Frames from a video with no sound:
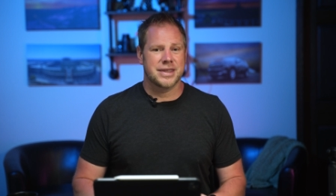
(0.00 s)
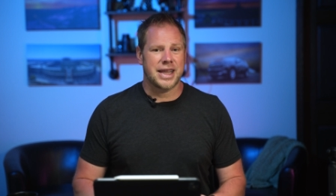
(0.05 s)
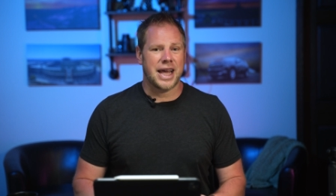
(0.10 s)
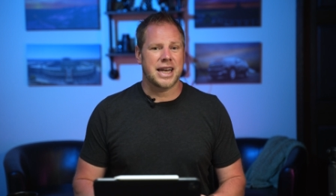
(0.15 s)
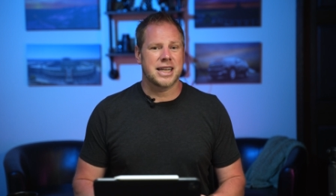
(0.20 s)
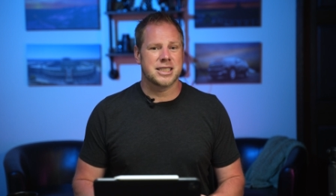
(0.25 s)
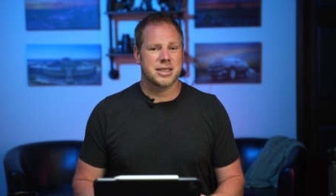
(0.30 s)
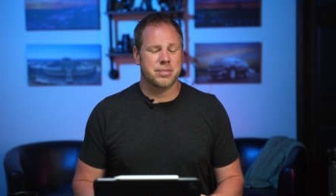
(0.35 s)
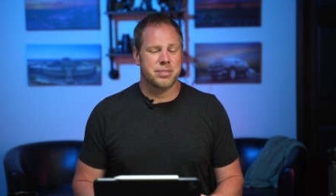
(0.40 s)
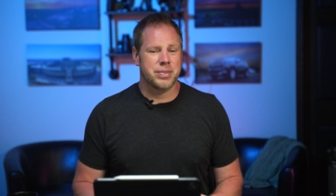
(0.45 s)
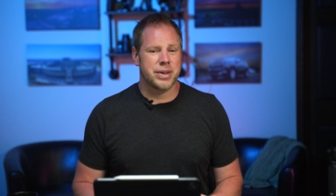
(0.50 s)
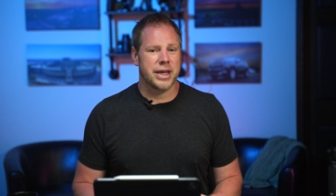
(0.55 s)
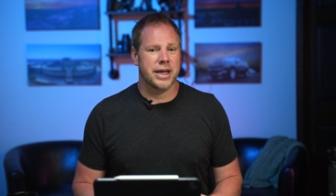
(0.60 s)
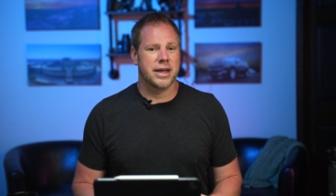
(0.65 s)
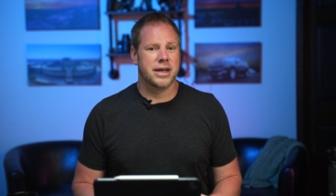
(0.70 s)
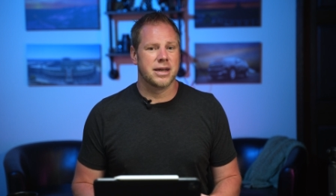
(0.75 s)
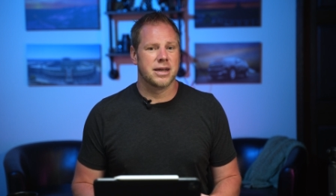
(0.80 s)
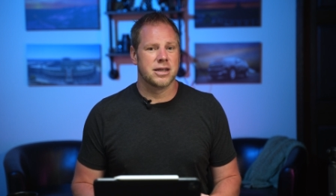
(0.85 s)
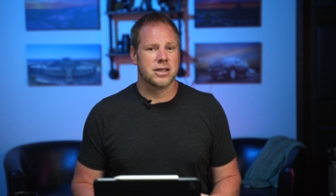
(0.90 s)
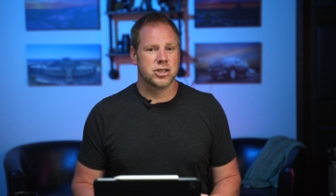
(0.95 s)
that is a
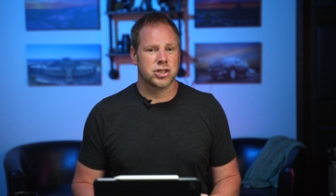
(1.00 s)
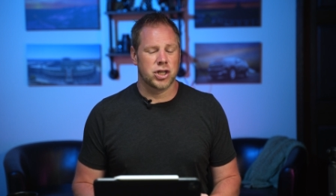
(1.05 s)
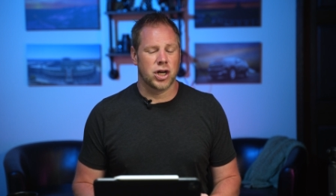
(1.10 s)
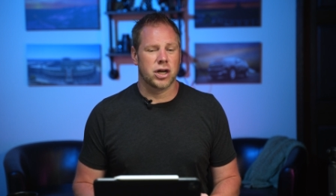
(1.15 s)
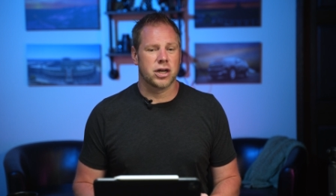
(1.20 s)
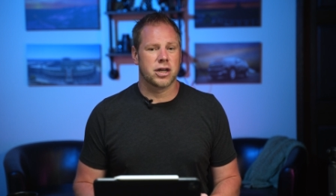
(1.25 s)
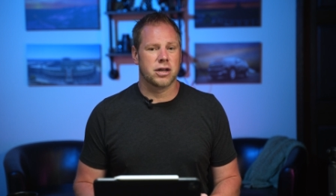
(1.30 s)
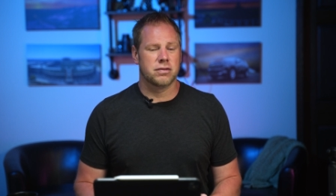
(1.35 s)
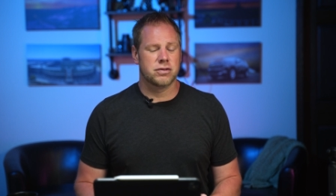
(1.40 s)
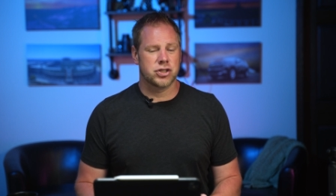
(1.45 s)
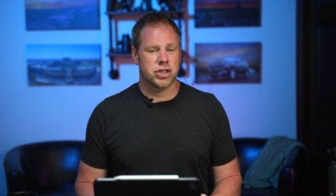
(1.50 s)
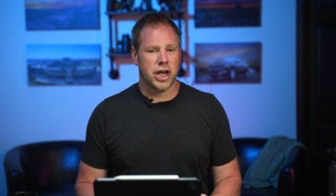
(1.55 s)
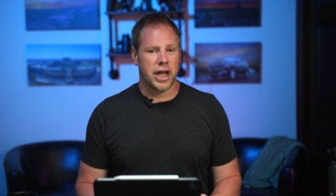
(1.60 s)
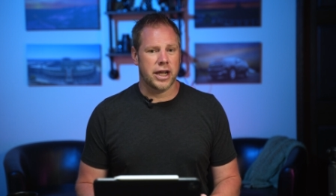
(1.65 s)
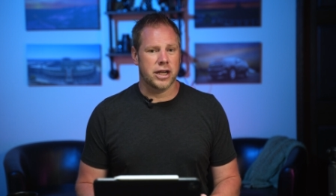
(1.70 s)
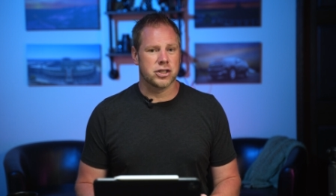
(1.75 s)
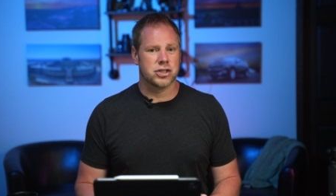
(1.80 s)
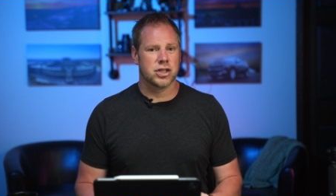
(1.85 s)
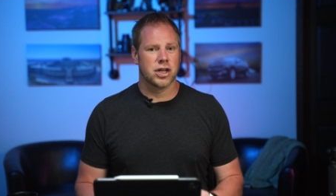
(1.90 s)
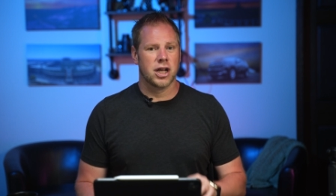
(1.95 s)
big chunk of
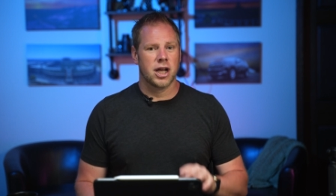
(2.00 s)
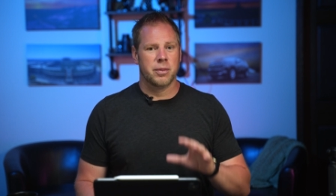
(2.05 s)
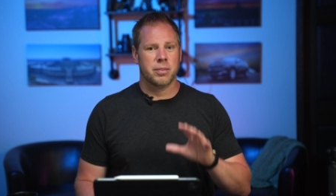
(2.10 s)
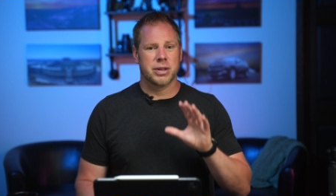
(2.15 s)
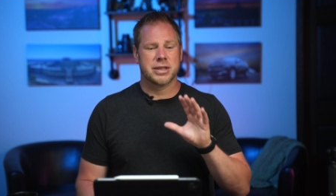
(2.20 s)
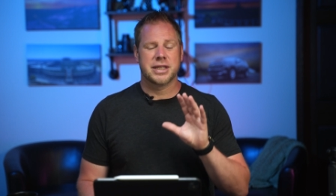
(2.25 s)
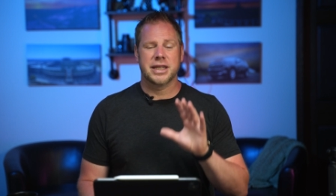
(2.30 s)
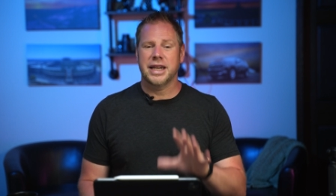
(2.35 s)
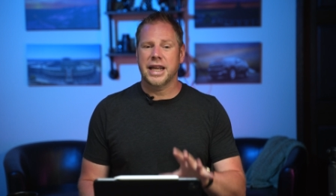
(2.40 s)
change. But